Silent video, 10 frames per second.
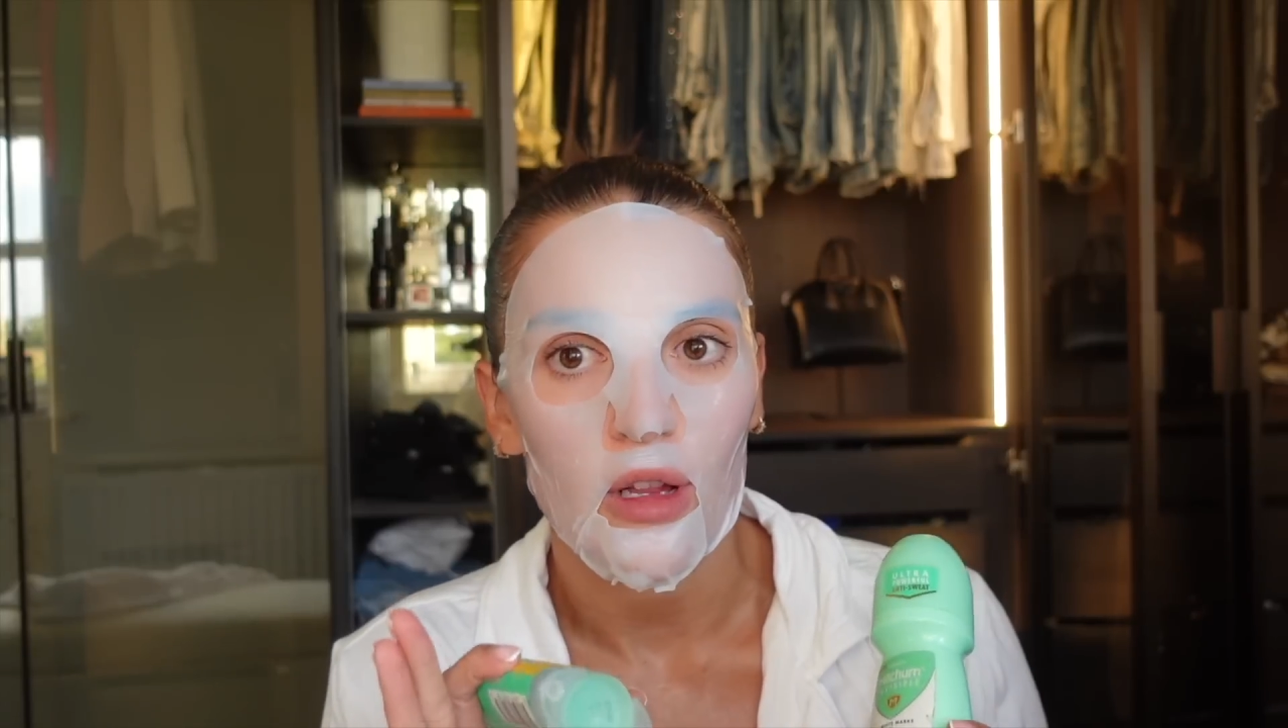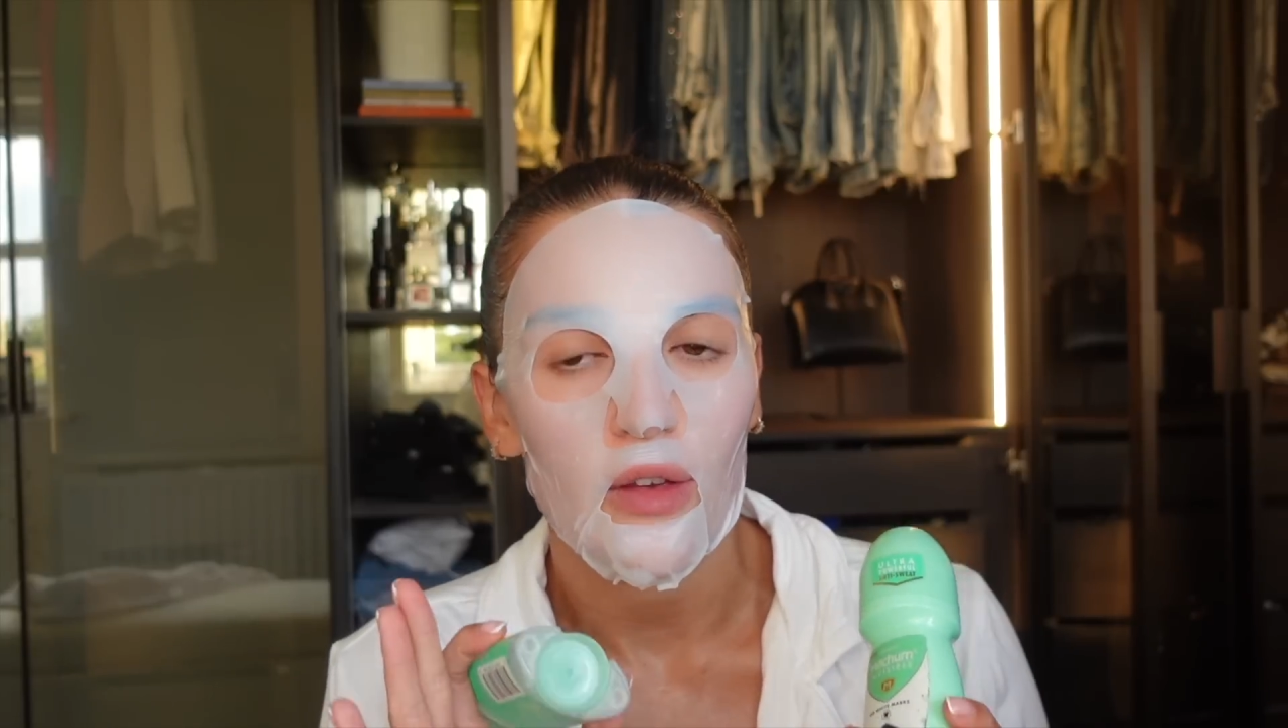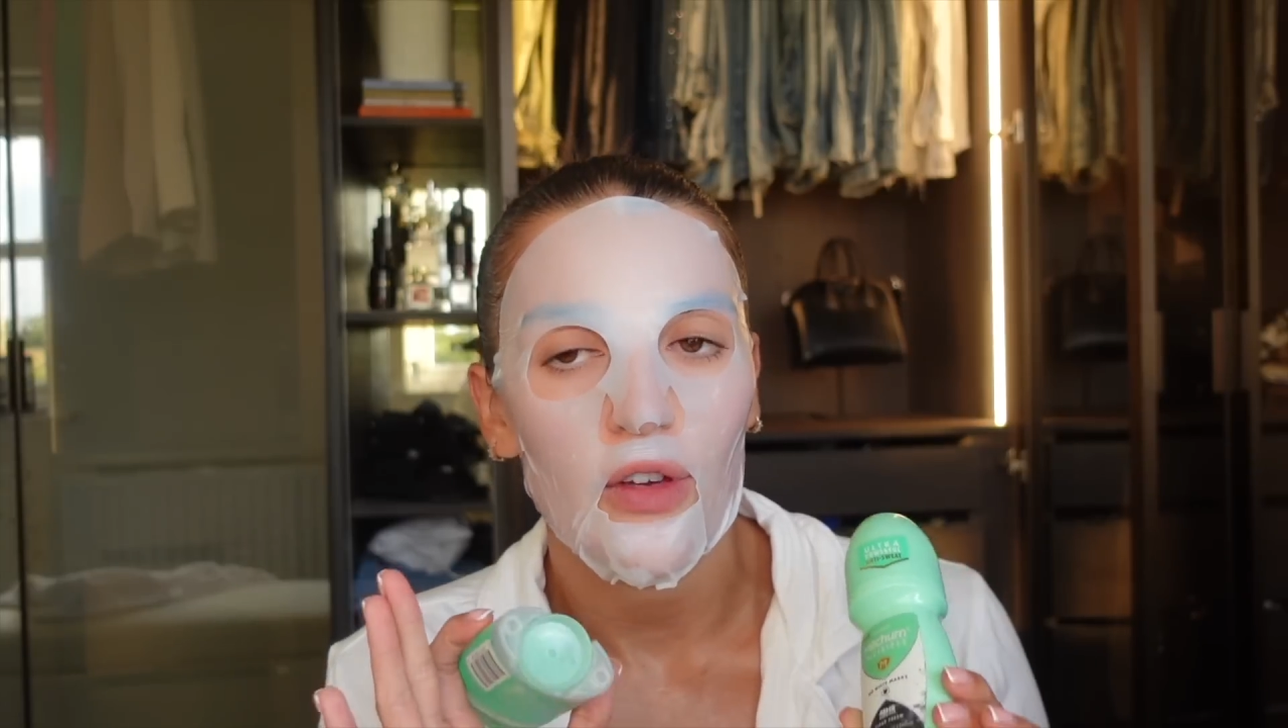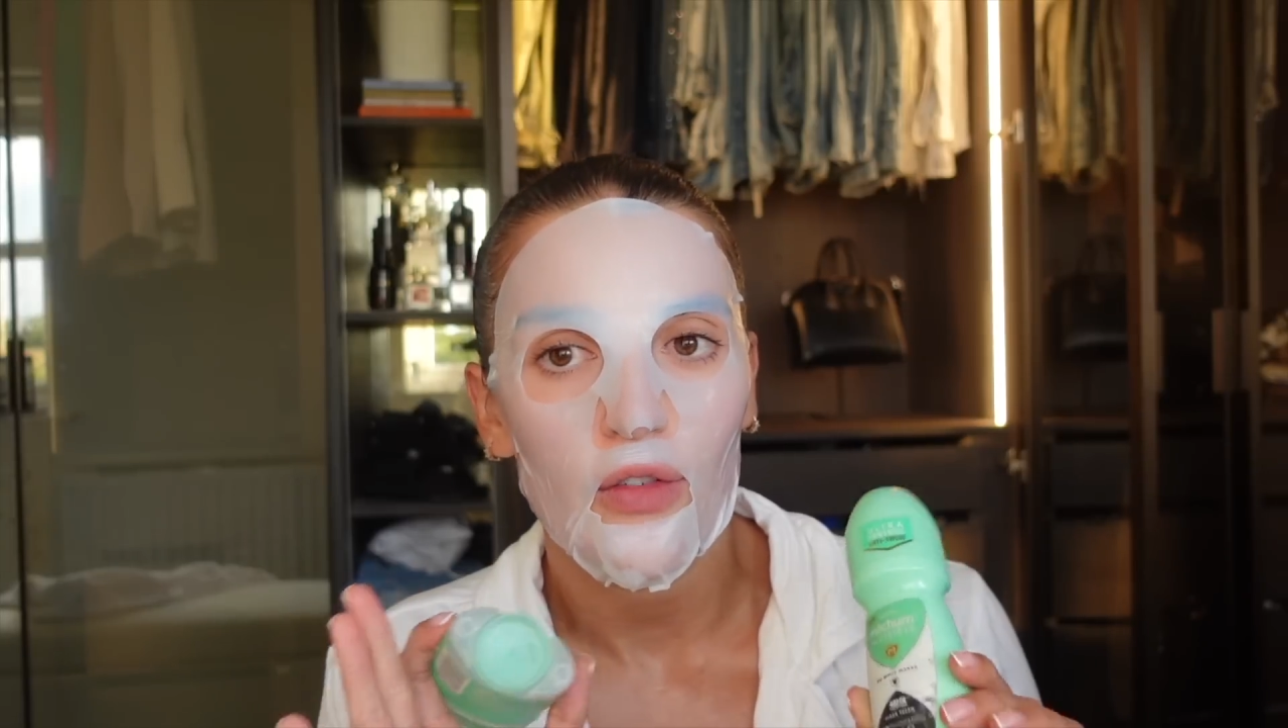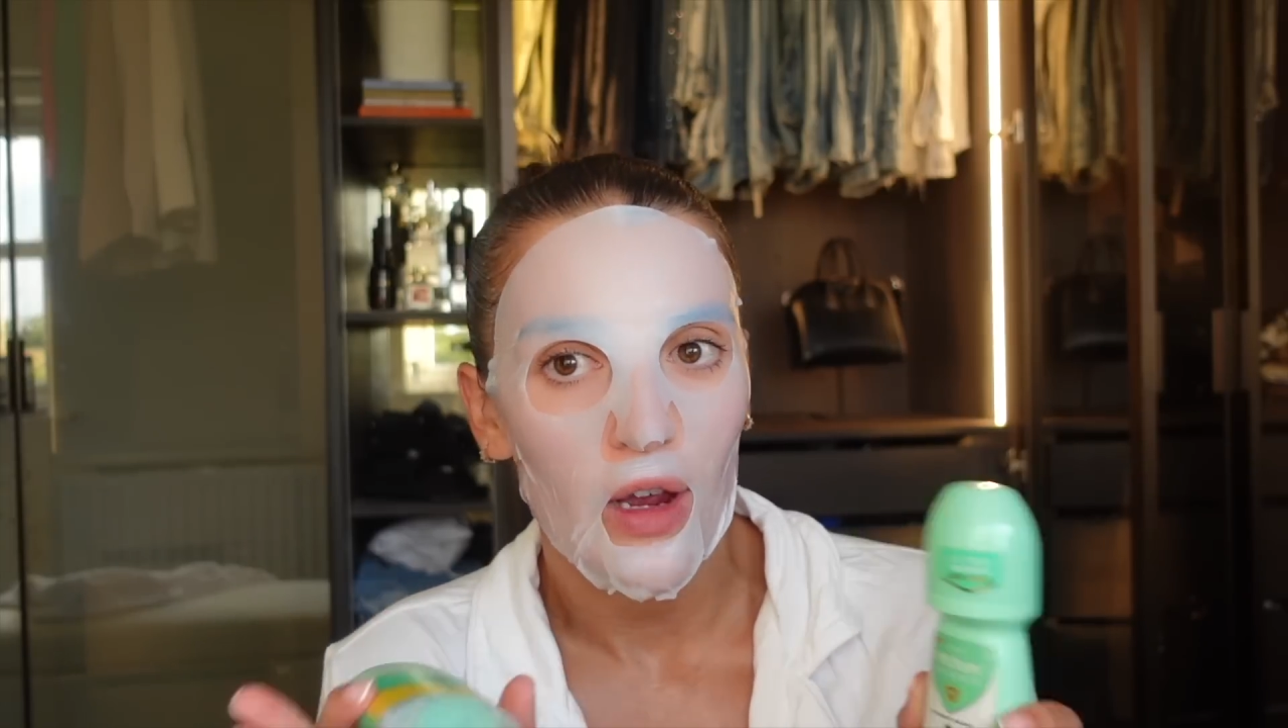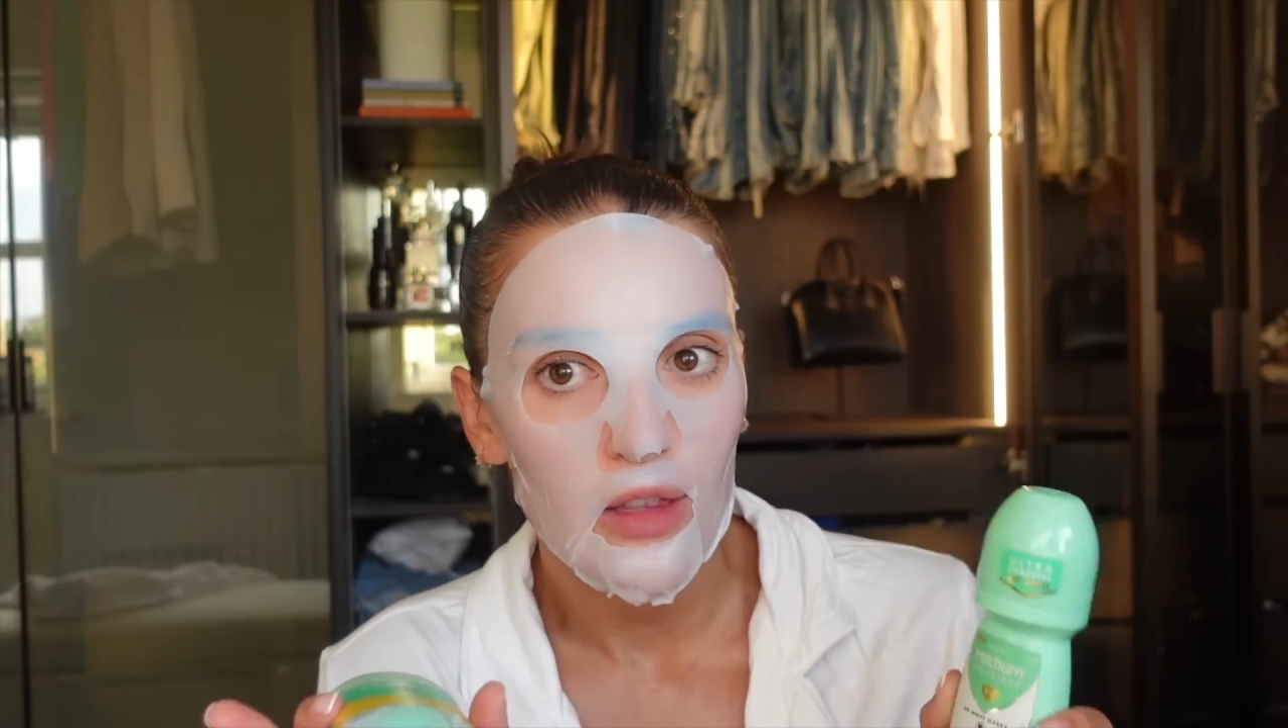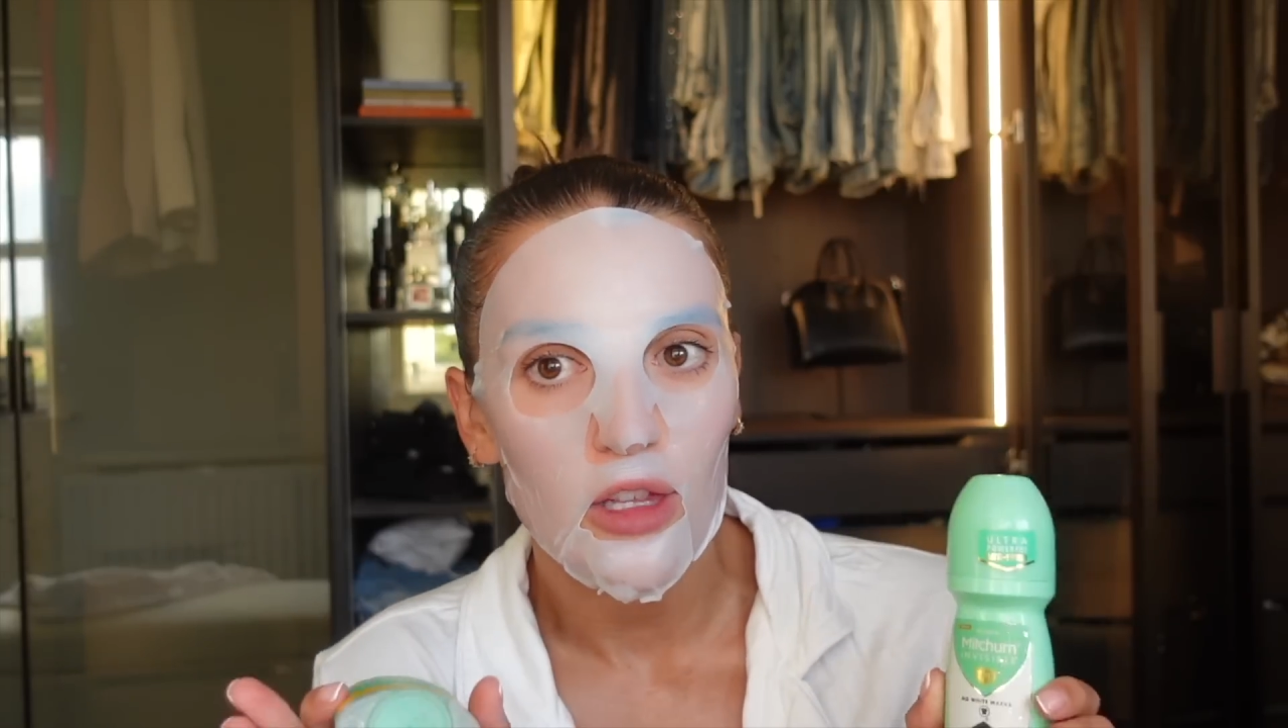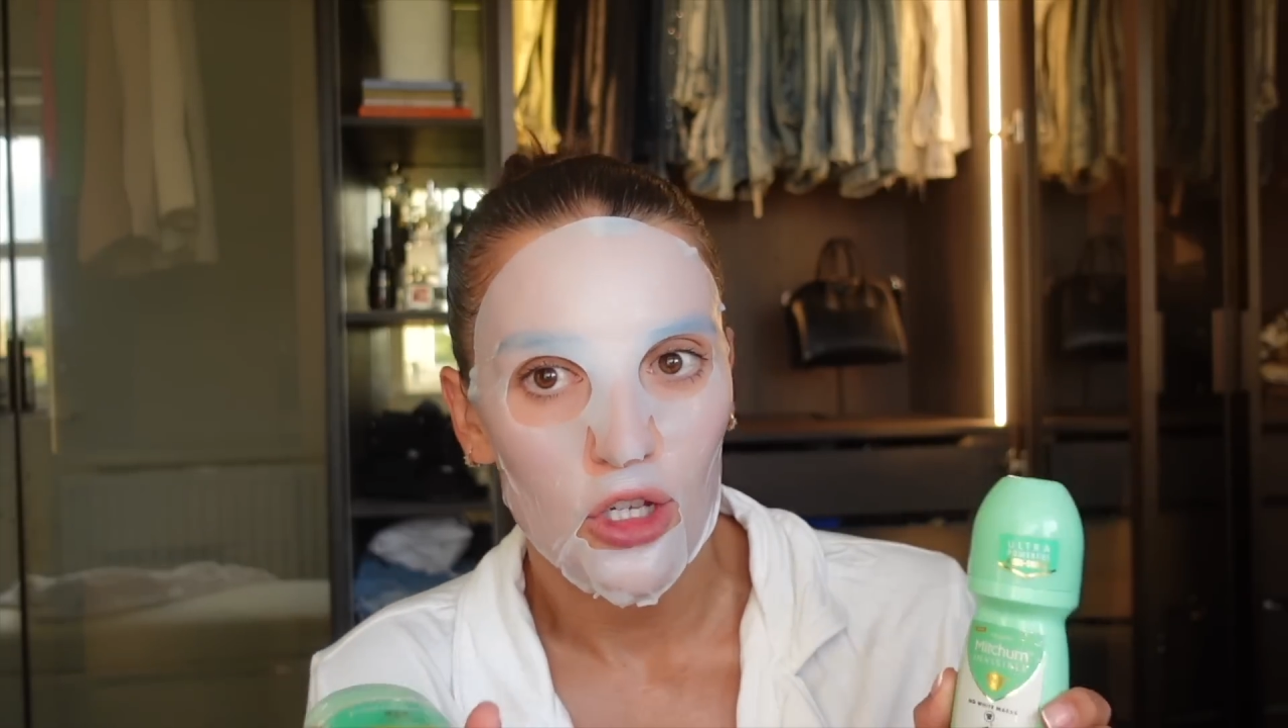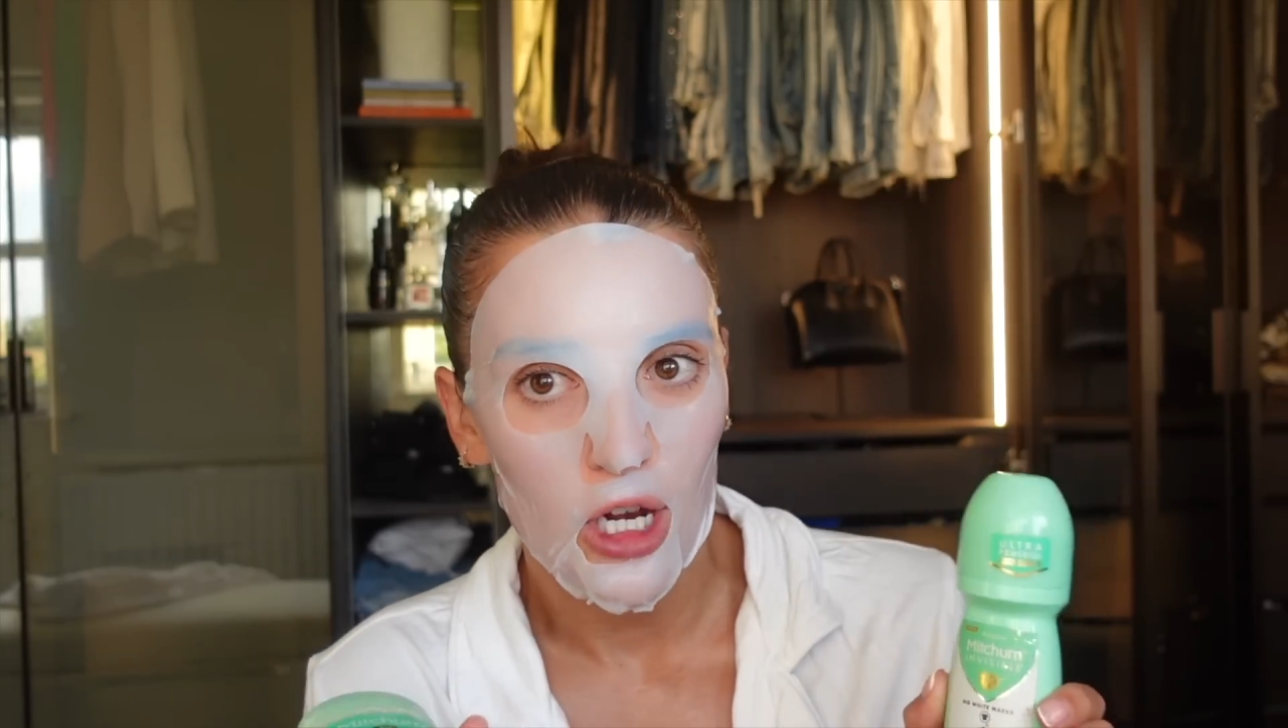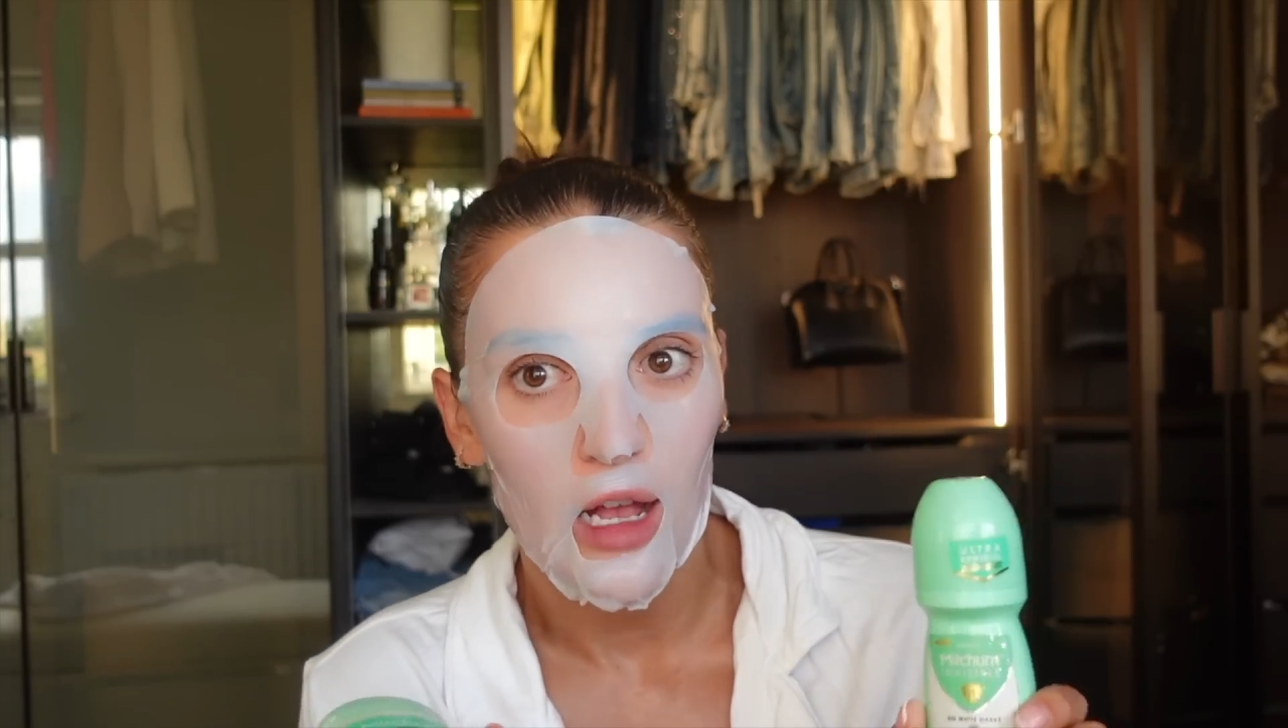If you find
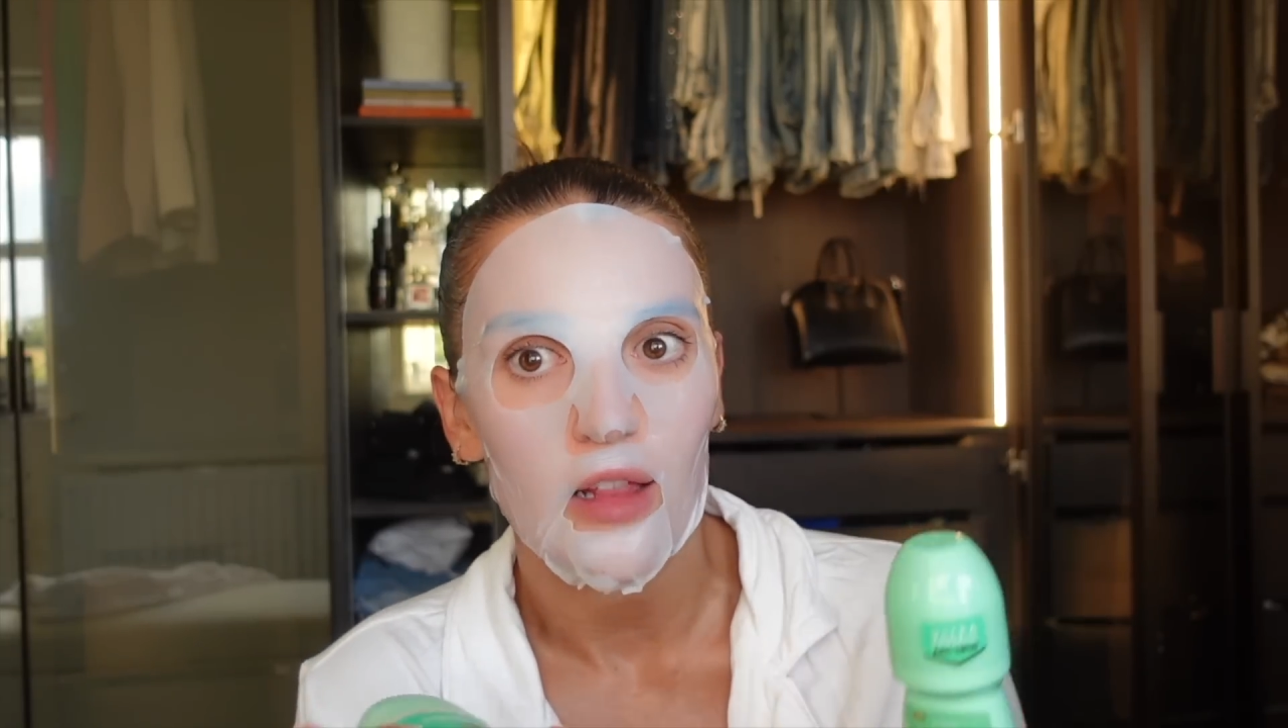the gel